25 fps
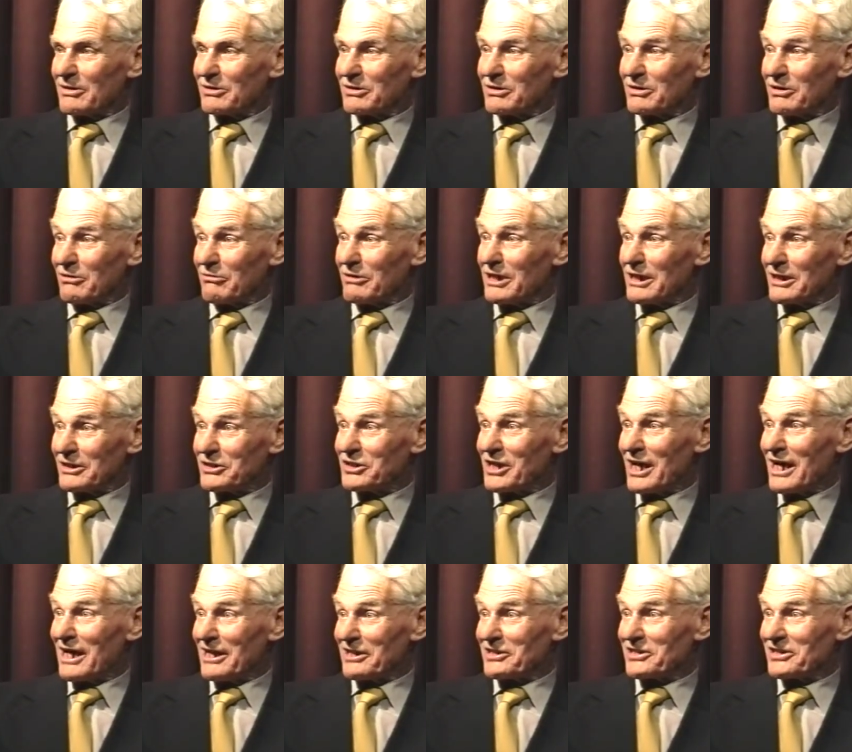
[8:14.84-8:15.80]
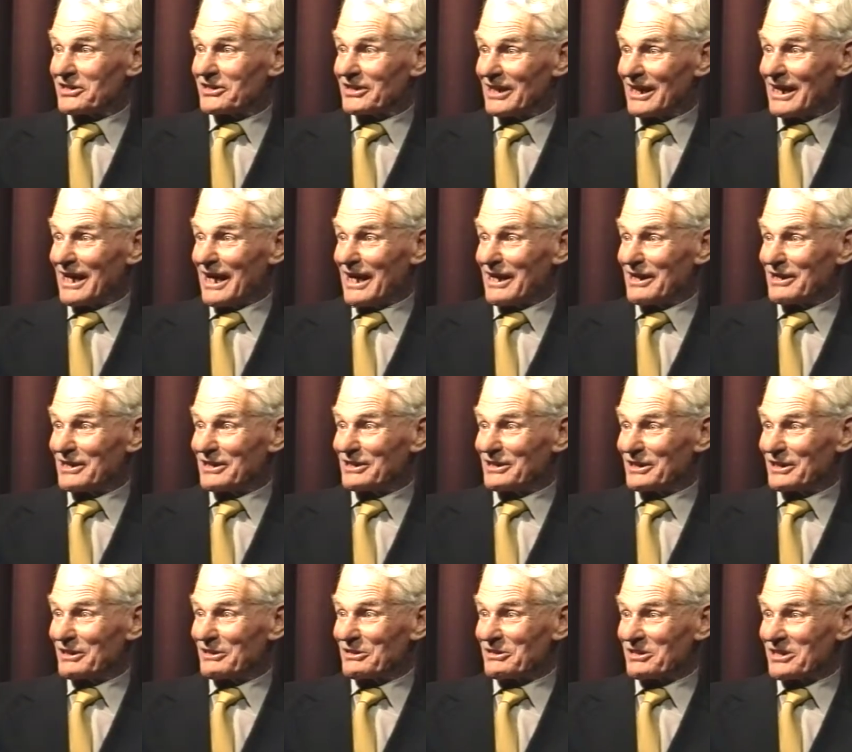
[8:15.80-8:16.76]
to the real giants in the land in
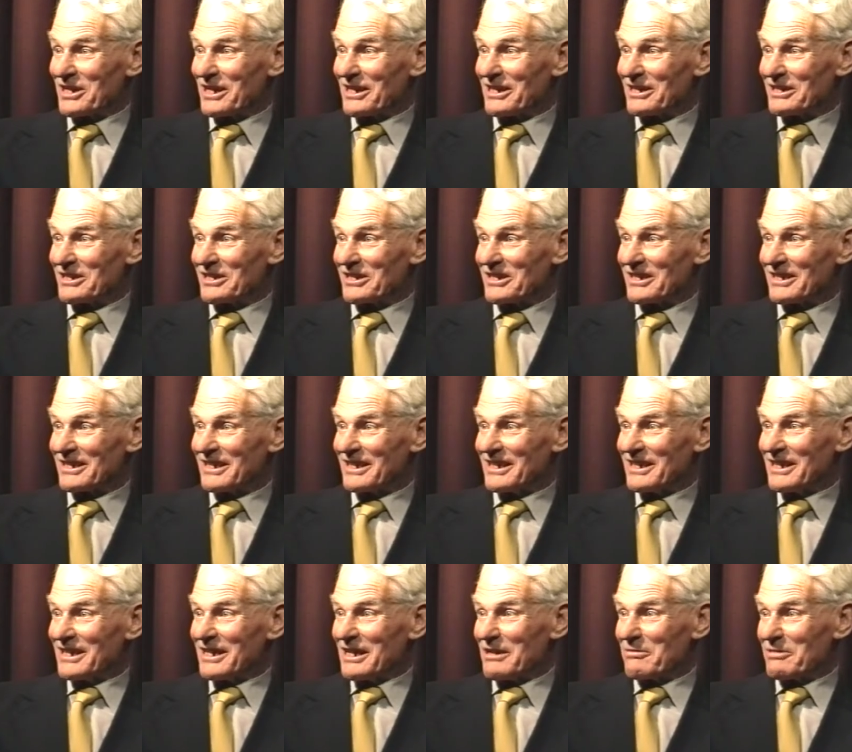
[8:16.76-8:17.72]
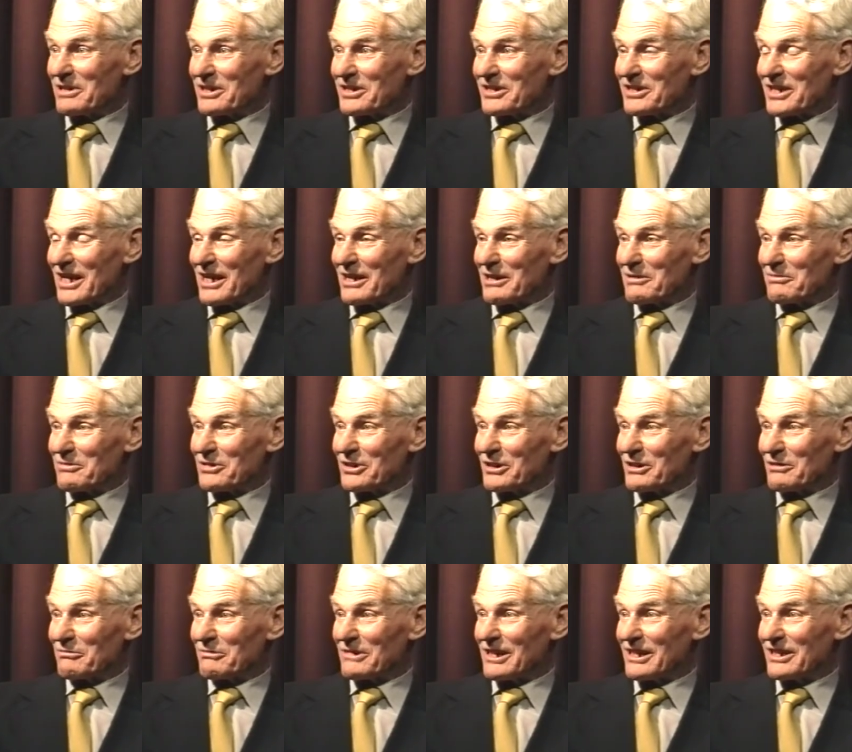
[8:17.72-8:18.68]
those days. I mean, Sandham,
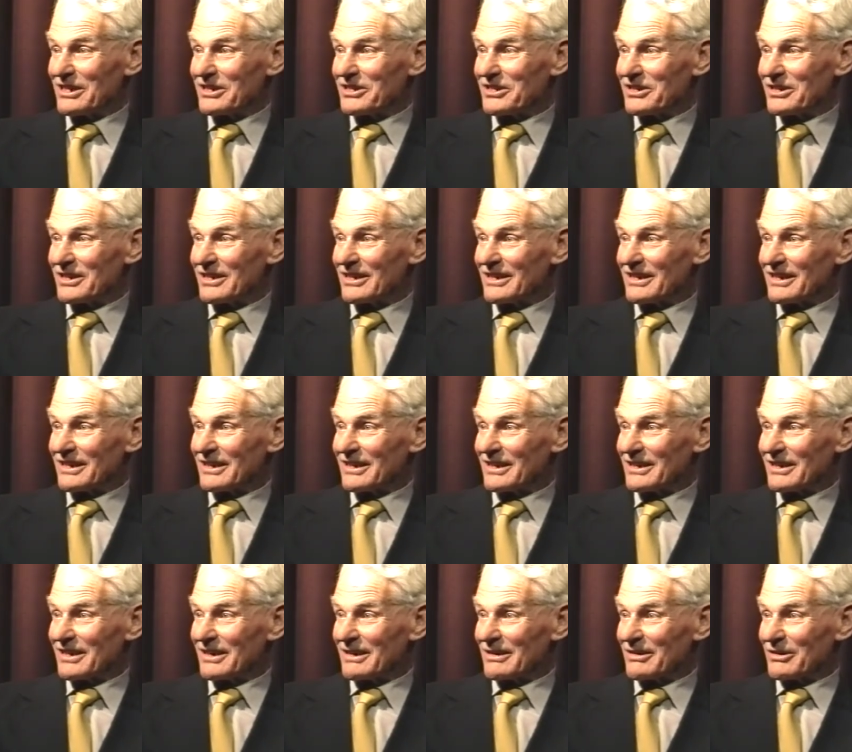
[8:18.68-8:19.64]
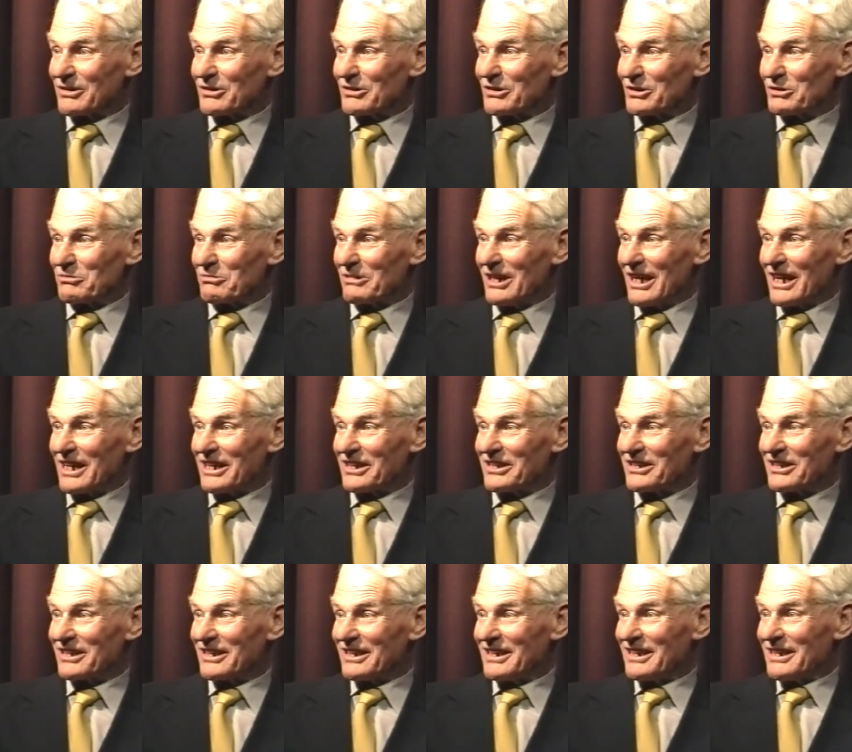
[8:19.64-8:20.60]
John Willis, George White,
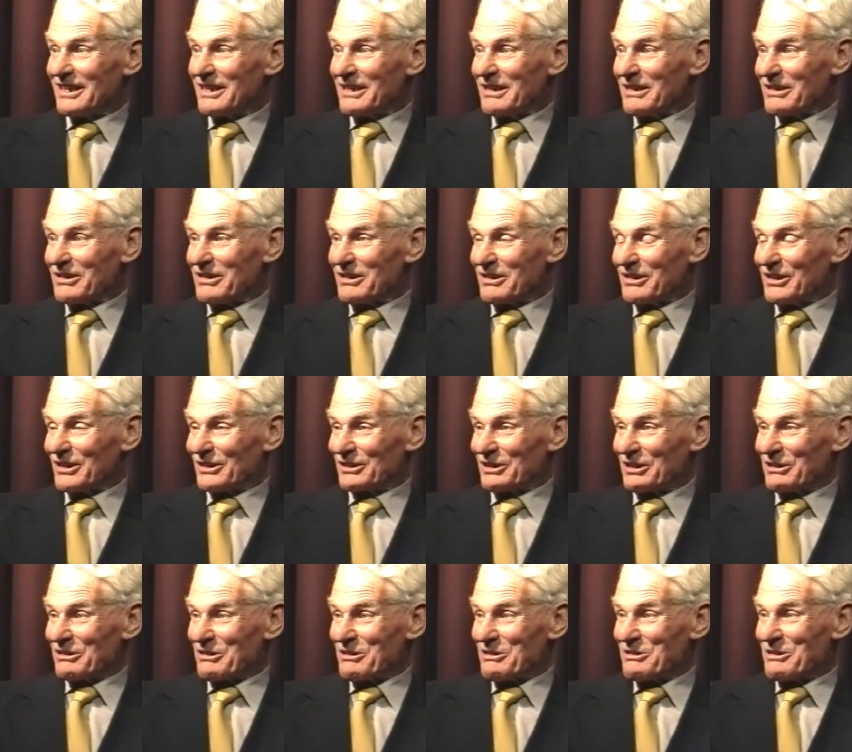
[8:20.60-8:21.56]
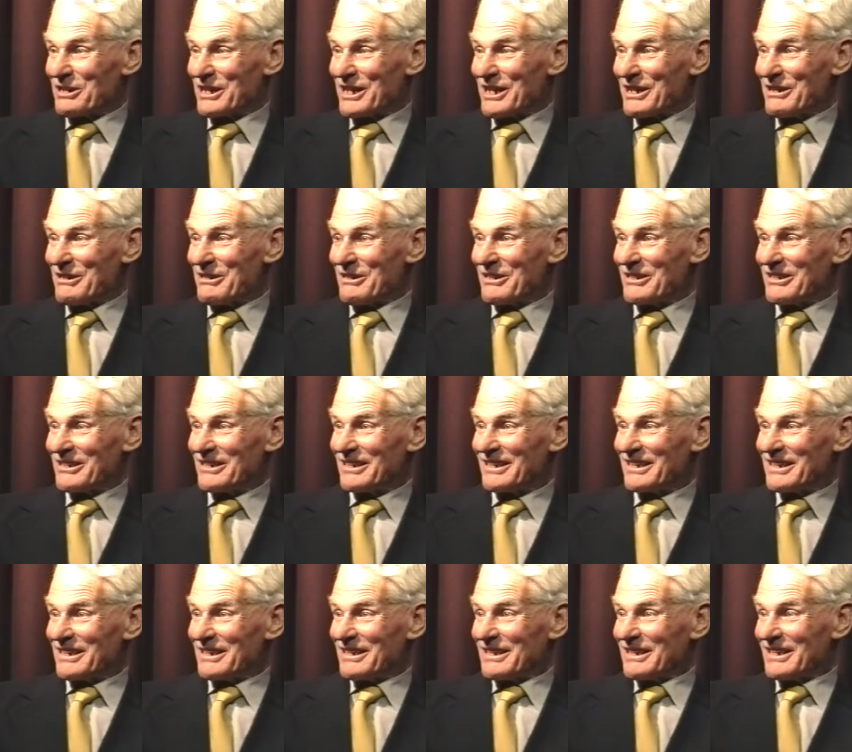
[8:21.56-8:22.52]
Dr. Gruco,
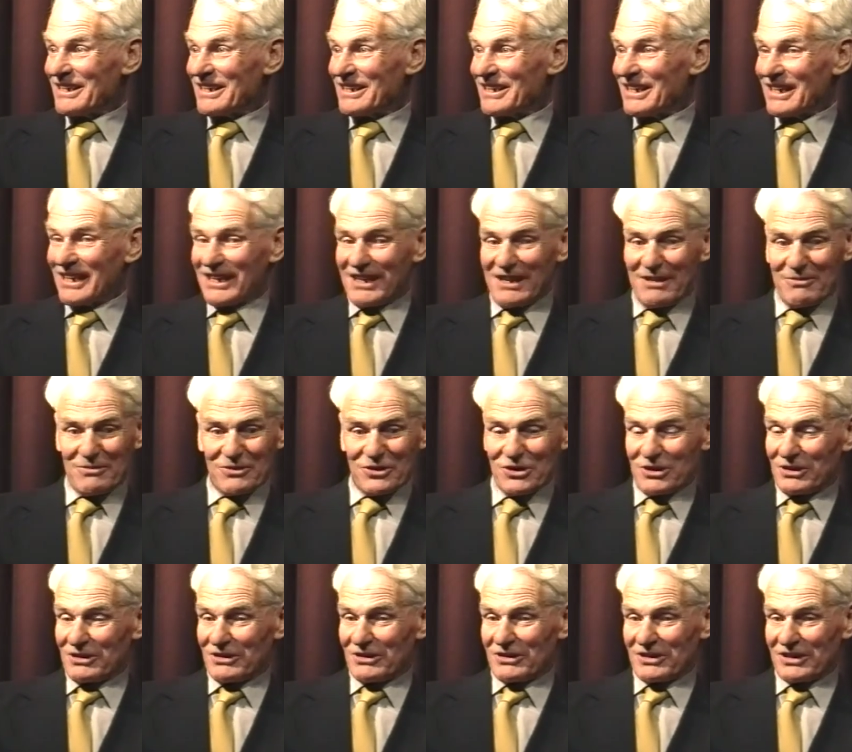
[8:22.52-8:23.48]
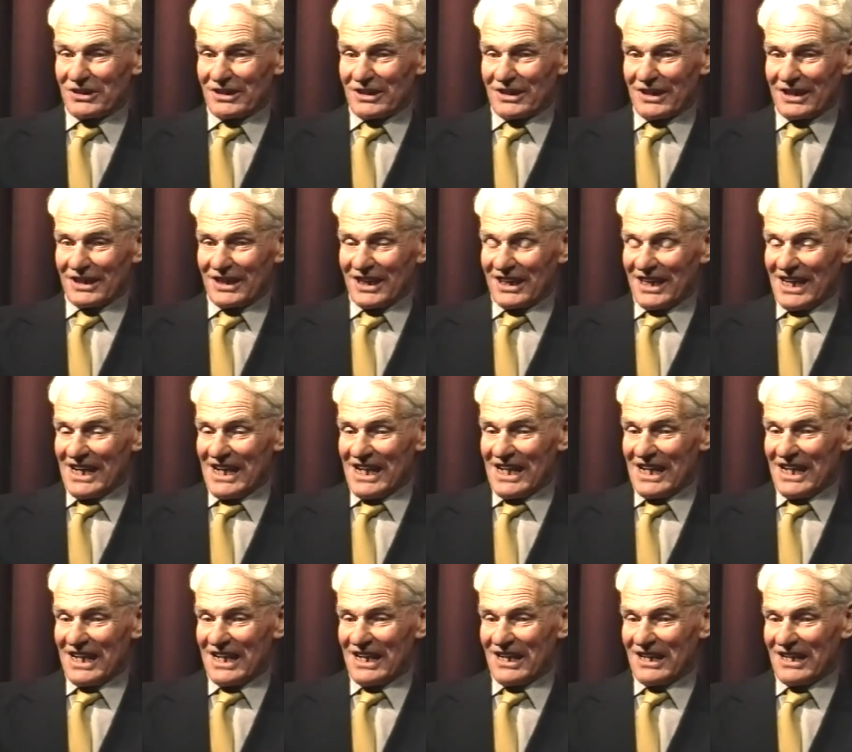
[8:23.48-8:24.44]
um, Sean uh,
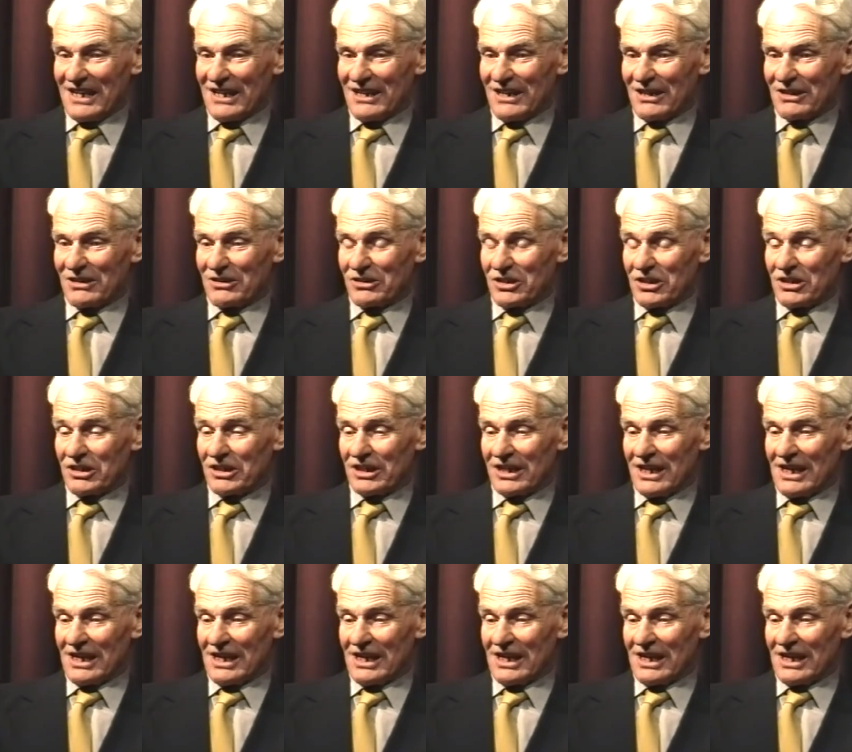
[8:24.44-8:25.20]
Kelly, Rashid uh,